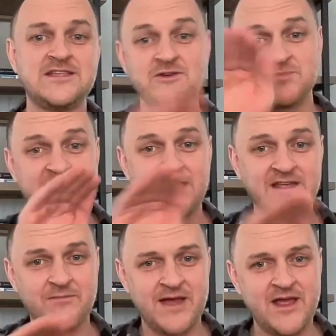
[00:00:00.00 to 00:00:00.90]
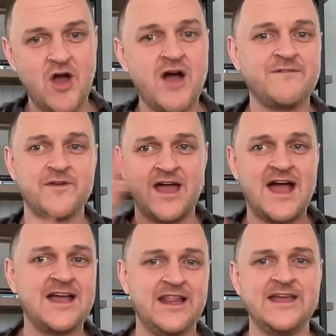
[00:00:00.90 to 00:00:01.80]
here's my offer, the
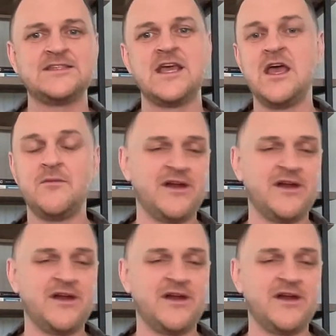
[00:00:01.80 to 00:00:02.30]
highlights, but